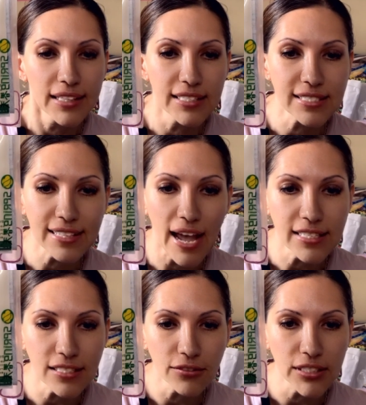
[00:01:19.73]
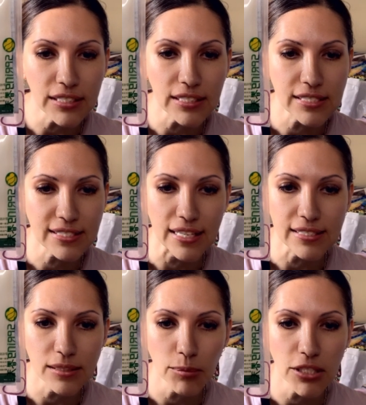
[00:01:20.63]
The size of it in
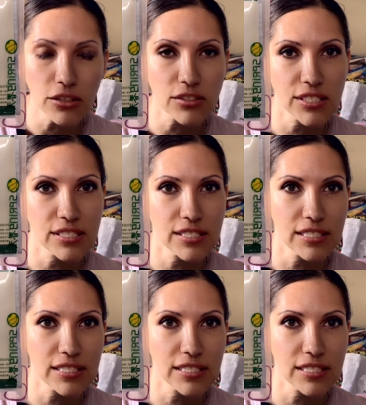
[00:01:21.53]
centimeters is